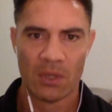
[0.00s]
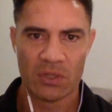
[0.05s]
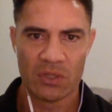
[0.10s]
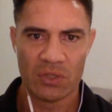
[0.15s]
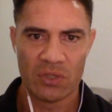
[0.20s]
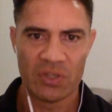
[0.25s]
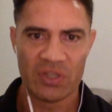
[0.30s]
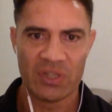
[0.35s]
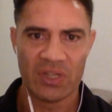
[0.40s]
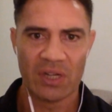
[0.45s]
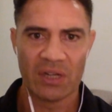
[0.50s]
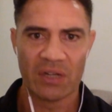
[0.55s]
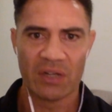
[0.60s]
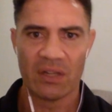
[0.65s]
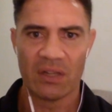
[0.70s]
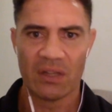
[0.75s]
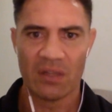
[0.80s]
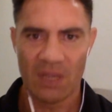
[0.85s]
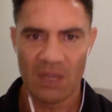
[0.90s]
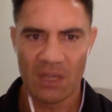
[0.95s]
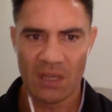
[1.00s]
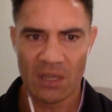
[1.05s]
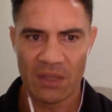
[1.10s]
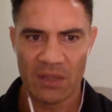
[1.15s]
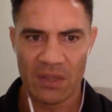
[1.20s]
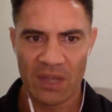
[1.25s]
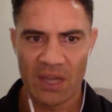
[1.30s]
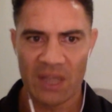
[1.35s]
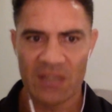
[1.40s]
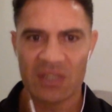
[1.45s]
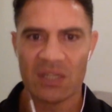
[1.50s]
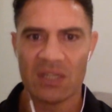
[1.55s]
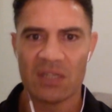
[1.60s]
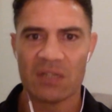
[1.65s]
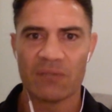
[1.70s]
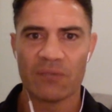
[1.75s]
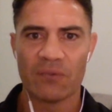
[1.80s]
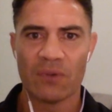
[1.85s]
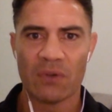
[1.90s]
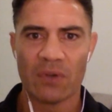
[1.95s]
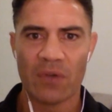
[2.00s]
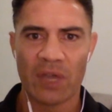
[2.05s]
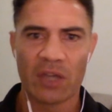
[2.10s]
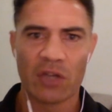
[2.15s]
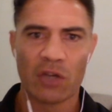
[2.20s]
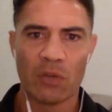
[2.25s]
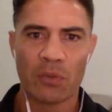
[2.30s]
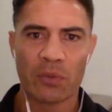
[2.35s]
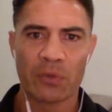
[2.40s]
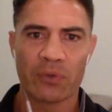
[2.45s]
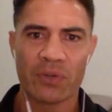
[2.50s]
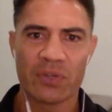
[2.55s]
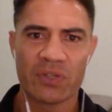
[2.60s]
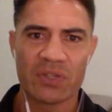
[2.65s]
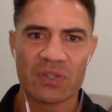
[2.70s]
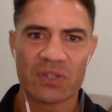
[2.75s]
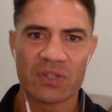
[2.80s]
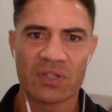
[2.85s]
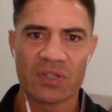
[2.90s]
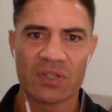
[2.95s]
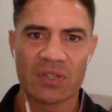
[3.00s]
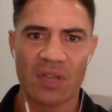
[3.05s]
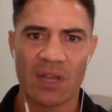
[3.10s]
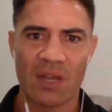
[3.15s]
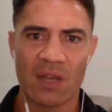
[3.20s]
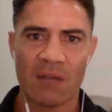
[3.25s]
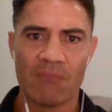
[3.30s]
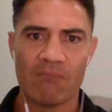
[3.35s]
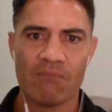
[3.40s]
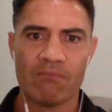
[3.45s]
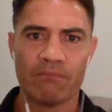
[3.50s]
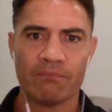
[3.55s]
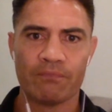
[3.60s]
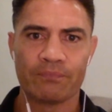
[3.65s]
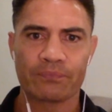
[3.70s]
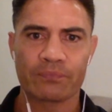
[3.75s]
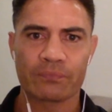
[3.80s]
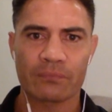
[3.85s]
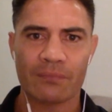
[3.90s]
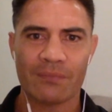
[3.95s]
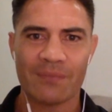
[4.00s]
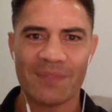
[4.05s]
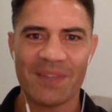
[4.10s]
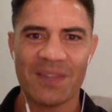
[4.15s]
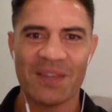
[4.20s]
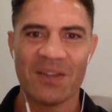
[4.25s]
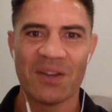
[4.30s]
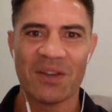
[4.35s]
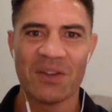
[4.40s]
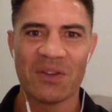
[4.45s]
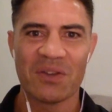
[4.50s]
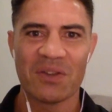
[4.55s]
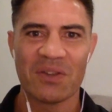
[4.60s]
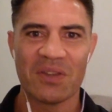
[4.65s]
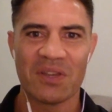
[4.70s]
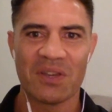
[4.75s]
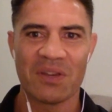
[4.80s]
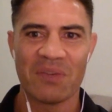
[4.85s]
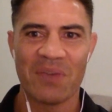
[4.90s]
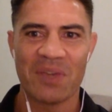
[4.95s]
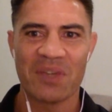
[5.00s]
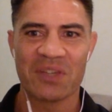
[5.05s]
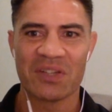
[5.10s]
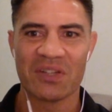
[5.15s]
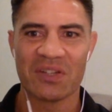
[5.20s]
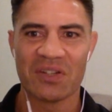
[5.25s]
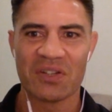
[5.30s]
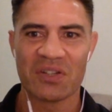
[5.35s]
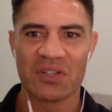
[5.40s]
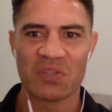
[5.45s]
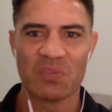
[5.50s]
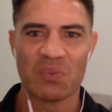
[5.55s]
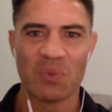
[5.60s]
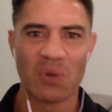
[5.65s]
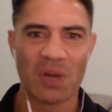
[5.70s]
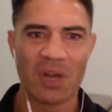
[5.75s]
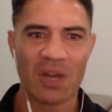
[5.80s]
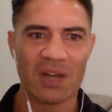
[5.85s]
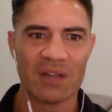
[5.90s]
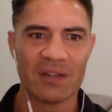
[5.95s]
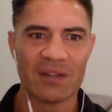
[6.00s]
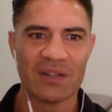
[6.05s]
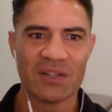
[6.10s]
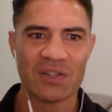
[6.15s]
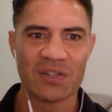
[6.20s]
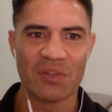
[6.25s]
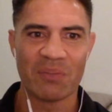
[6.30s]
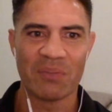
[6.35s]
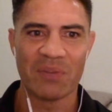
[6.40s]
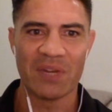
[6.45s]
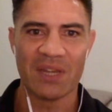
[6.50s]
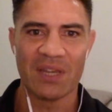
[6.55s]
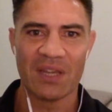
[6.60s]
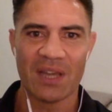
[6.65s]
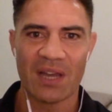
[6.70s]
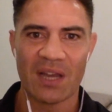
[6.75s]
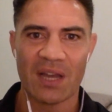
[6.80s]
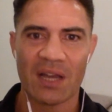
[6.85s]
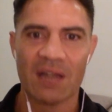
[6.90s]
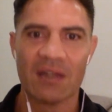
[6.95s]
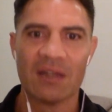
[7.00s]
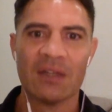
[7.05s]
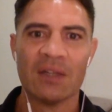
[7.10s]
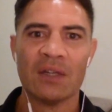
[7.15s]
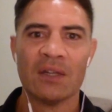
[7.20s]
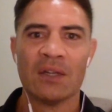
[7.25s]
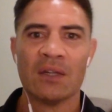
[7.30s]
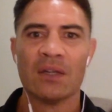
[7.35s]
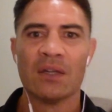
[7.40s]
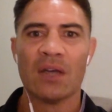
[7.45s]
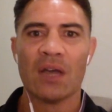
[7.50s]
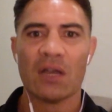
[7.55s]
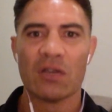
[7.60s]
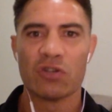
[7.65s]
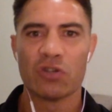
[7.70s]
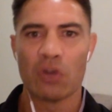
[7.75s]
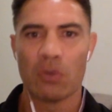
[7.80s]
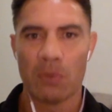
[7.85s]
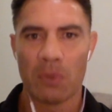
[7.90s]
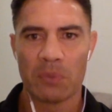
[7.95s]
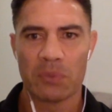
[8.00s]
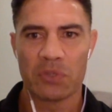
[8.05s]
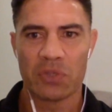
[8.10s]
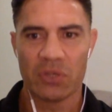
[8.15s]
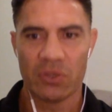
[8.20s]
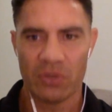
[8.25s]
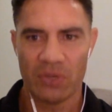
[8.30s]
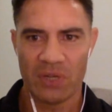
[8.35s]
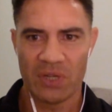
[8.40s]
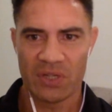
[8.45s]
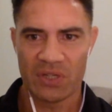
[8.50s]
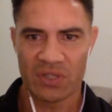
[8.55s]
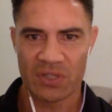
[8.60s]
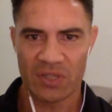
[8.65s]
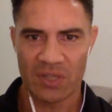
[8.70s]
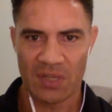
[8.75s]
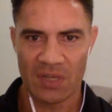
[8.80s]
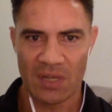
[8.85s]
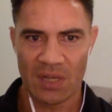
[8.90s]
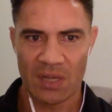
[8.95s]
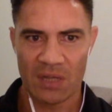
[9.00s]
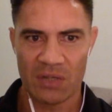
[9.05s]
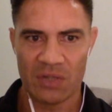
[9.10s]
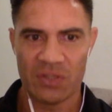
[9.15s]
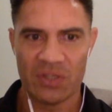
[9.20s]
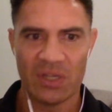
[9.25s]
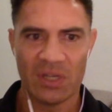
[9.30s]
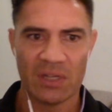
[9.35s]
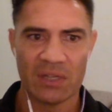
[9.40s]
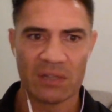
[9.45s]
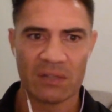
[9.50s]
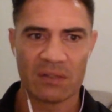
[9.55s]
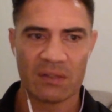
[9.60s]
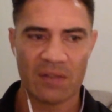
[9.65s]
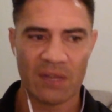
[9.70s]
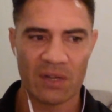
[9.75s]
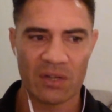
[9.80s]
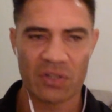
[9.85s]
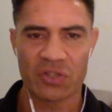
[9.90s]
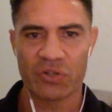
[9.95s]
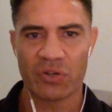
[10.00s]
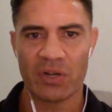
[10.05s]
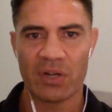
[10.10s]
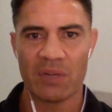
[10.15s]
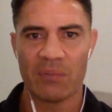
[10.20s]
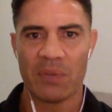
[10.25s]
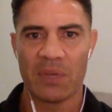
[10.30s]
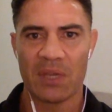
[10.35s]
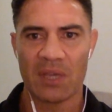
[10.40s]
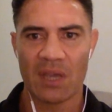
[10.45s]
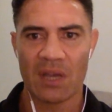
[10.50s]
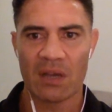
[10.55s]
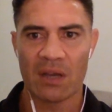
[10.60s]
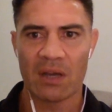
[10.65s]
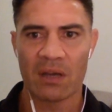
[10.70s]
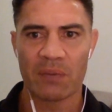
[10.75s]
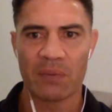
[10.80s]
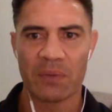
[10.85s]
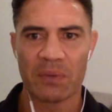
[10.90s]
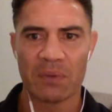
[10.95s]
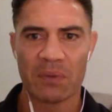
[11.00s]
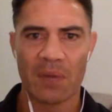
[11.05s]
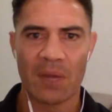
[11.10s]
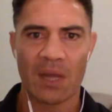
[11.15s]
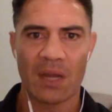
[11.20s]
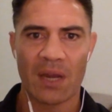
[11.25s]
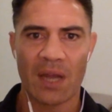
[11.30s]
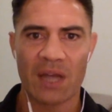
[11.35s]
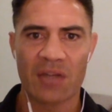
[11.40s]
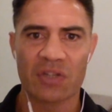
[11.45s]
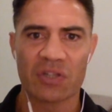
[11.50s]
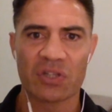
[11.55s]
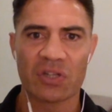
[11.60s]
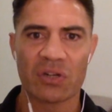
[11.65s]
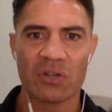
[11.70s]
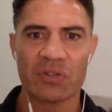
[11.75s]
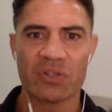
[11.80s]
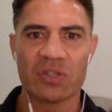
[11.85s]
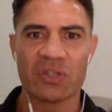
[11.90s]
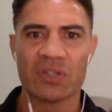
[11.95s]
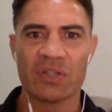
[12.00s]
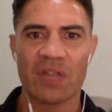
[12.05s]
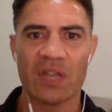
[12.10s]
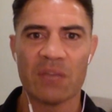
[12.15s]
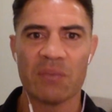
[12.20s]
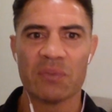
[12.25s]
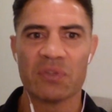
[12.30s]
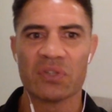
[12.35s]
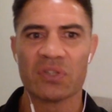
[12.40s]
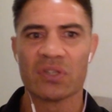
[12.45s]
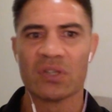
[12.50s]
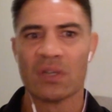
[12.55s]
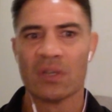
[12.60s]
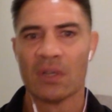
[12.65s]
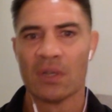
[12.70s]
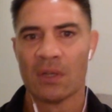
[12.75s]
New Zealand in the 80s for economic reasons. You can imagine in a small island, there's not many job opportunities, in New Zealand and Australia being our largest, closest neighbours,